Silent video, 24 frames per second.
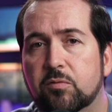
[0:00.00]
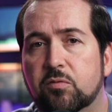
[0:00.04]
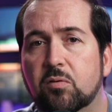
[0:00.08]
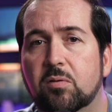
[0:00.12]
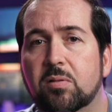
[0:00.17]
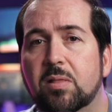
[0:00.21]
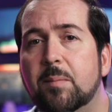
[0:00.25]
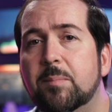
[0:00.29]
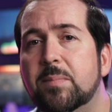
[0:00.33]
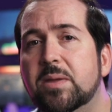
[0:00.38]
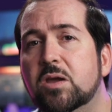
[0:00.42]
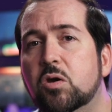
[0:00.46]

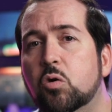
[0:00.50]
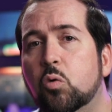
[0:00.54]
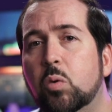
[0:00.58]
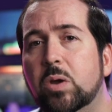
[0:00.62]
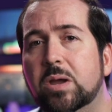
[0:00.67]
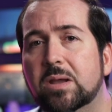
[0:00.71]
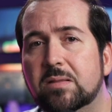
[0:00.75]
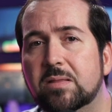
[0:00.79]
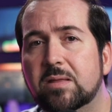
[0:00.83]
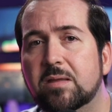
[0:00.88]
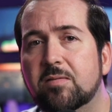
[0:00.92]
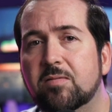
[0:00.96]
let me
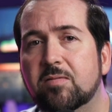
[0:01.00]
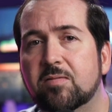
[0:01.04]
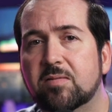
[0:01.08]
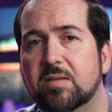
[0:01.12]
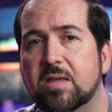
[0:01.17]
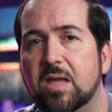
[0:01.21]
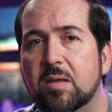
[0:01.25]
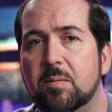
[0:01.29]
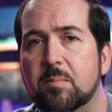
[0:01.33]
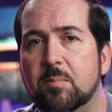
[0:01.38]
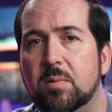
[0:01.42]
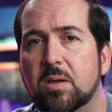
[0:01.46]
quickly
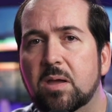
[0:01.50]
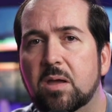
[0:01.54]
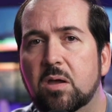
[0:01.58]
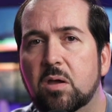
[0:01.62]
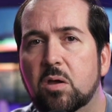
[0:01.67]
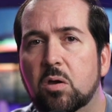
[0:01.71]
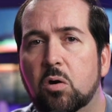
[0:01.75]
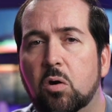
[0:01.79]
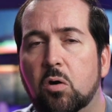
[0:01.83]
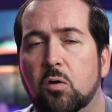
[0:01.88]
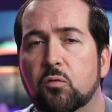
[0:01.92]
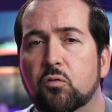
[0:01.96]
skim
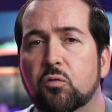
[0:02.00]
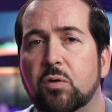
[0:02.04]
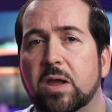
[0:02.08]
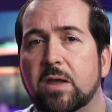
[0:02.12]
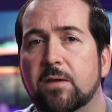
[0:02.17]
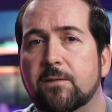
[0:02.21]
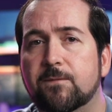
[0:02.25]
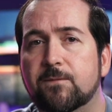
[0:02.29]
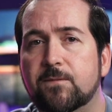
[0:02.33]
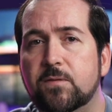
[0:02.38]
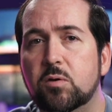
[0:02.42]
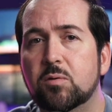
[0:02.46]
over a
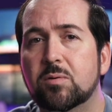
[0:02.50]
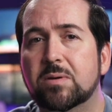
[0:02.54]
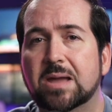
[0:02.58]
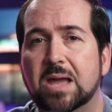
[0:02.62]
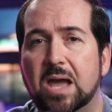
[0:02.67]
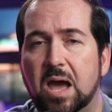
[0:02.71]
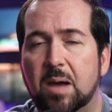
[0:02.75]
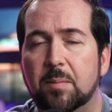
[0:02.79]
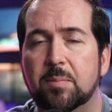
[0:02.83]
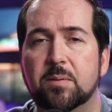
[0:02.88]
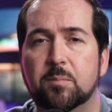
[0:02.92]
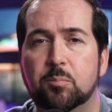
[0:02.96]
few
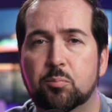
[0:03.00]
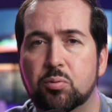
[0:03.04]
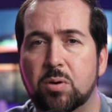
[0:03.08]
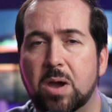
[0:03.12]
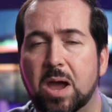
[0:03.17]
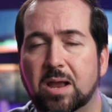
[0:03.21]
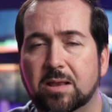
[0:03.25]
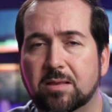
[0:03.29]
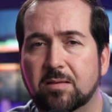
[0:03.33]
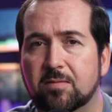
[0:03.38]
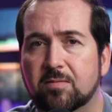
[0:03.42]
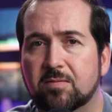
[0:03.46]
common
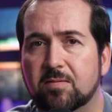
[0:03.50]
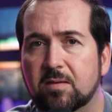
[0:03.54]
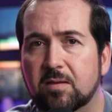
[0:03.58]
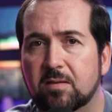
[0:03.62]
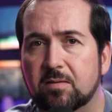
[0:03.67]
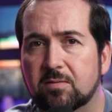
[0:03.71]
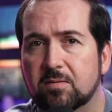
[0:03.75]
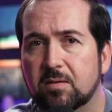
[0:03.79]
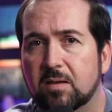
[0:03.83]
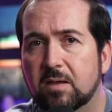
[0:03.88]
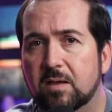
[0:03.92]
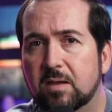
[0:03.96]

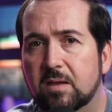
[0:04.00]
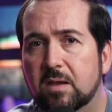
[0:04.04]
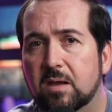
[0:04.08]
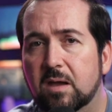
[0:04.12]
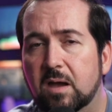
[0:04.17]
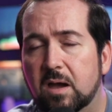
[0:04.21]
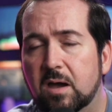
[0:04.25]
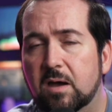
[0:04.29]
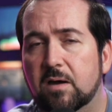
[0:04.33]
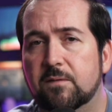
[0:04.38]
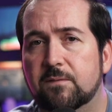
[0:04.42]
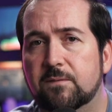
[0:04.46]
practices
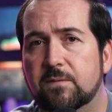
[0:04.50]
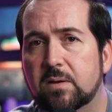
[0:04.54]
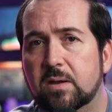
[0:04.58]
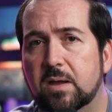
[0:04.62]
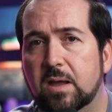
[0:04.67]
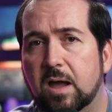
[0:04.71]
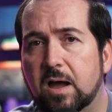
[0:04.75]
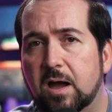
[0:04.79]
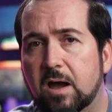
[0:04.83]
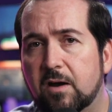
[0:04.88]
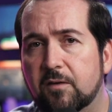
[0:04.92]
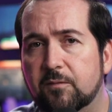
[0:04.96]
of
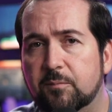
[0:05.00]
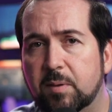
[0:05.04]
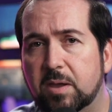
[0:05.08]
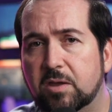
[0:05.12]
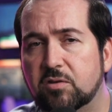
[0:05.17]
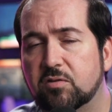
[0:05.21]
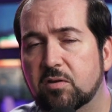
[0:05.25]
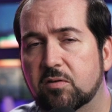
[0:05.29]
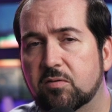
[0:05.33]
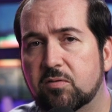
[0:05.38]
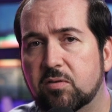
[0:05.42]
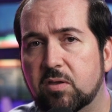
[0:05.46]
off-page
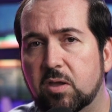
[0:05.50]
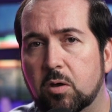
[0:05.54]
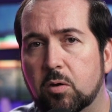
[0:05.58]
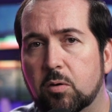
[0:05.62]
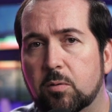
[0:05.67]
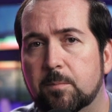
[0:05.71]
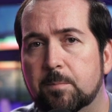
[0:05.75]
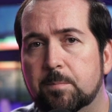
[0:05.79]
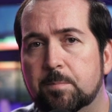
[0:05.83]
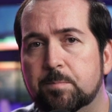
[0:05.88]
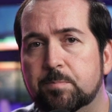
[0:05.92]
SEO.